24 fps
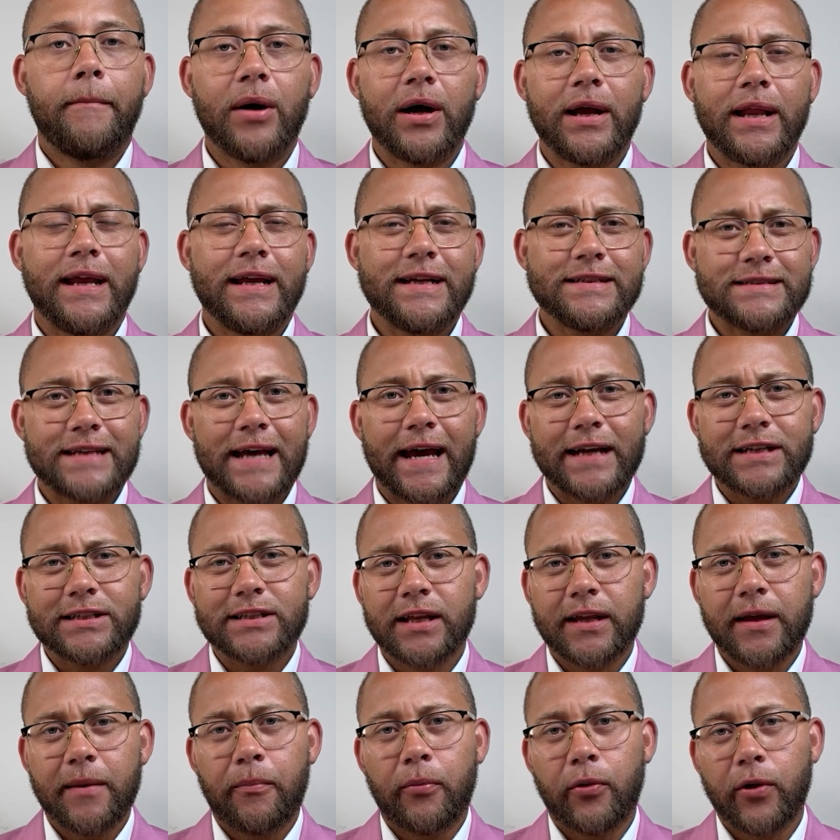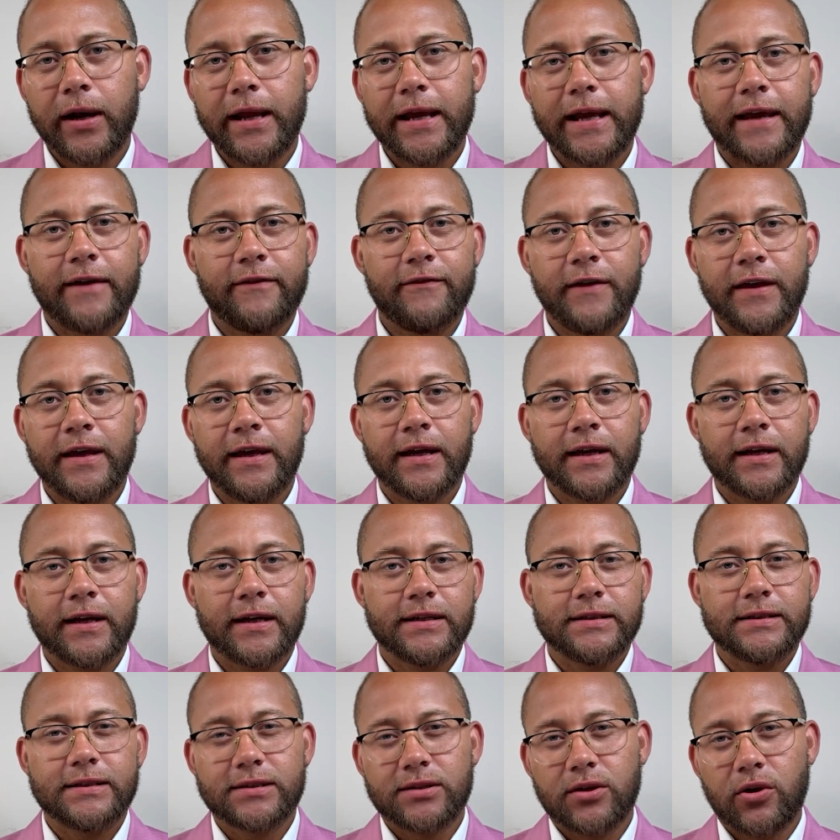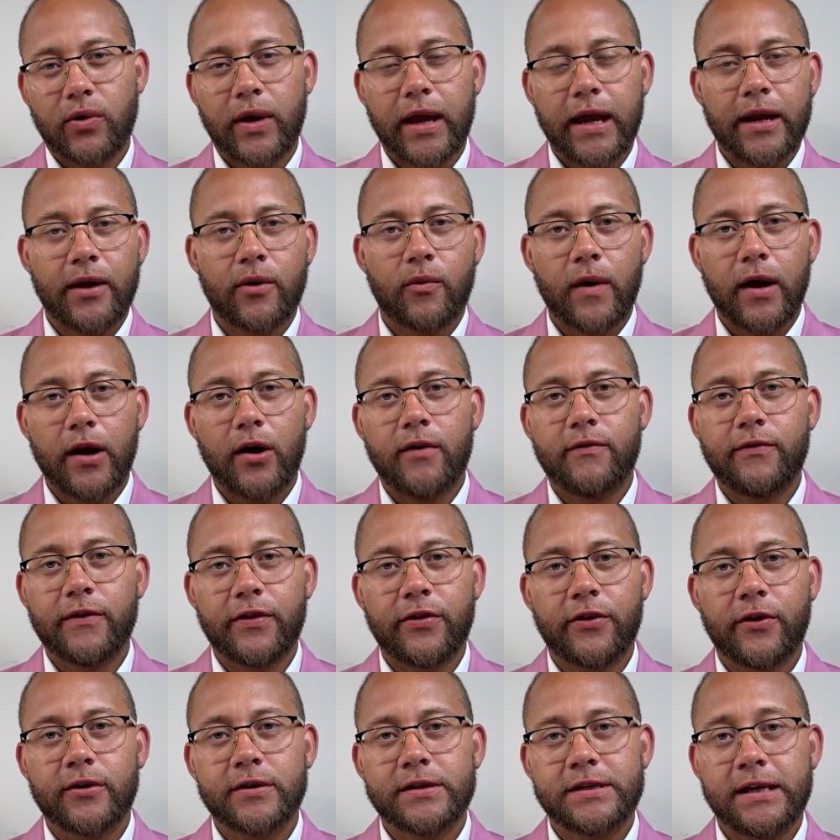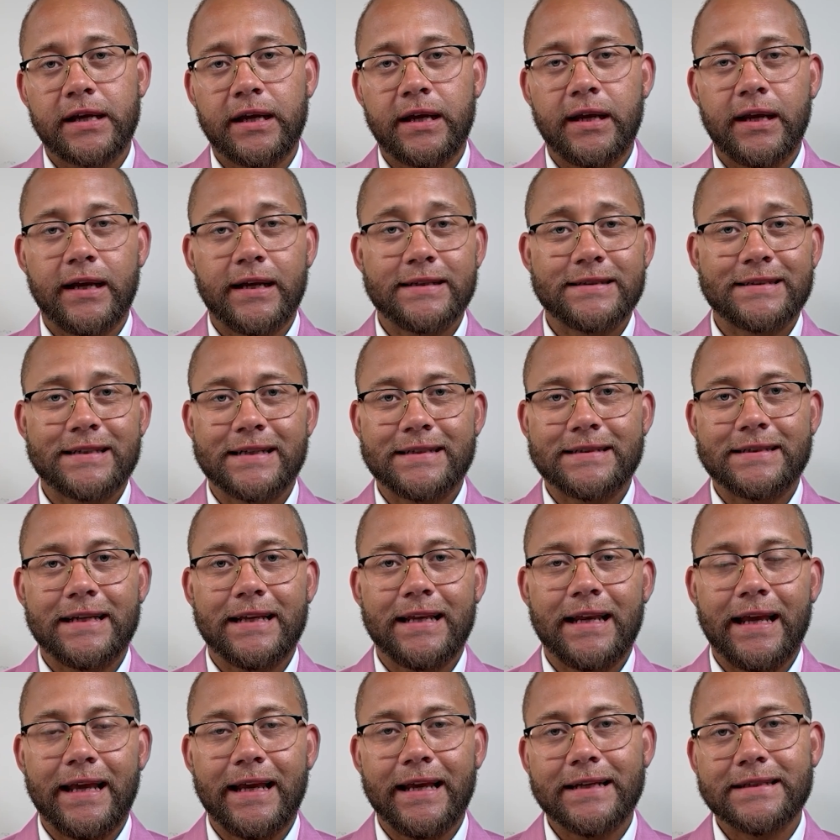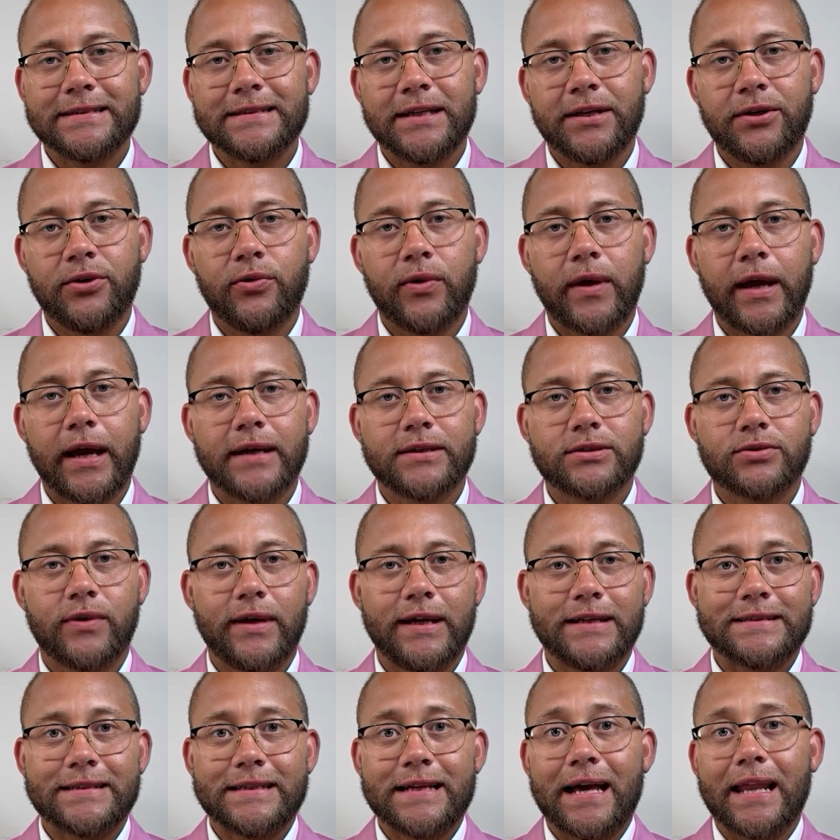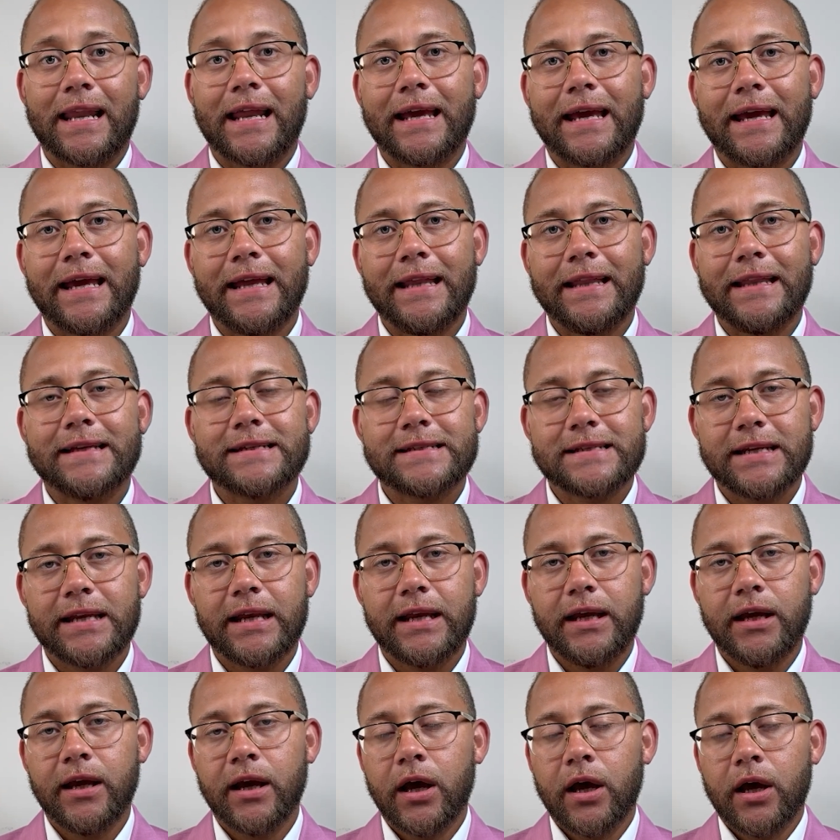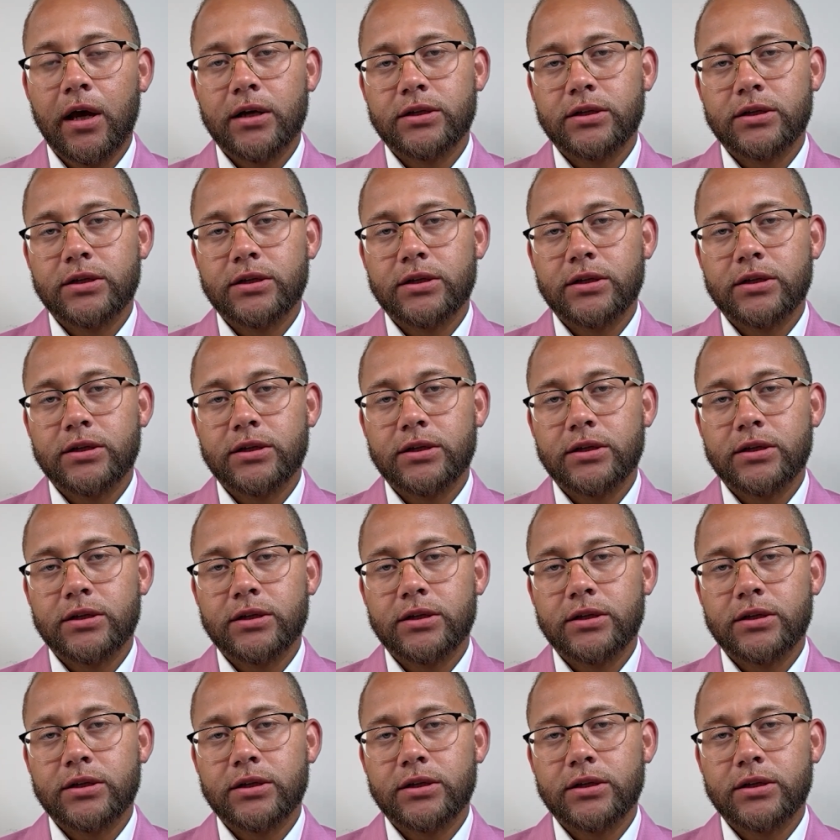But it's actually pretty convenient because it's located right off of 13, and since it is in Newcastle, it's not like in the city.